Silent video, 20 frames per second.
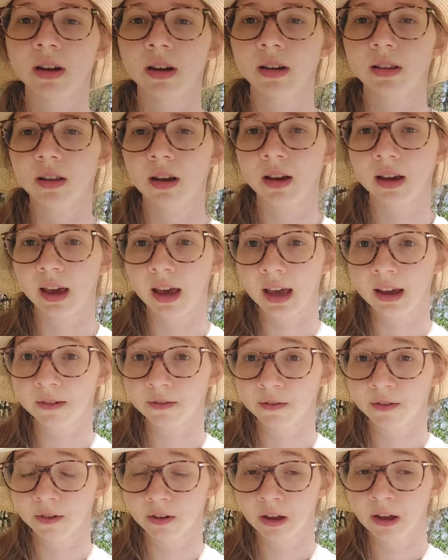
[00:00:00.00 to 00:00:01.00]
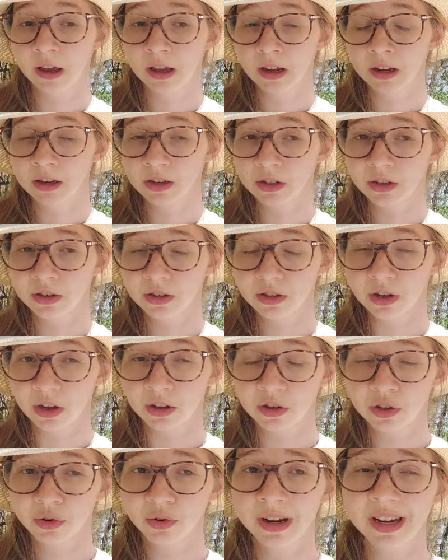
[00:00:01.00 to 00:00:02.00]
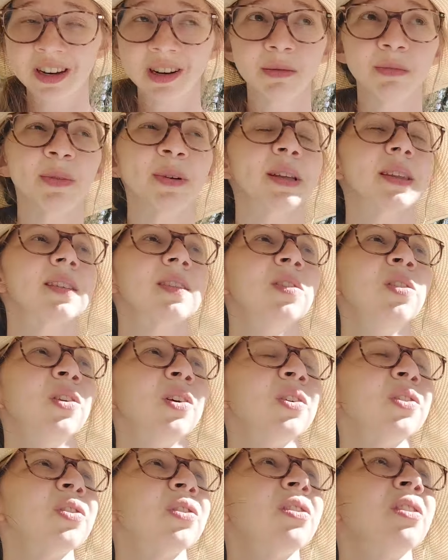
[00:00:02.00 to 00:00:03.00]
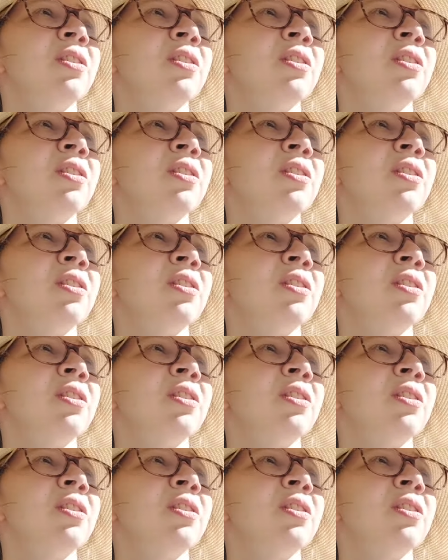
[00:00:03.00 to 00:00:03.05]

and I have sunscreen but not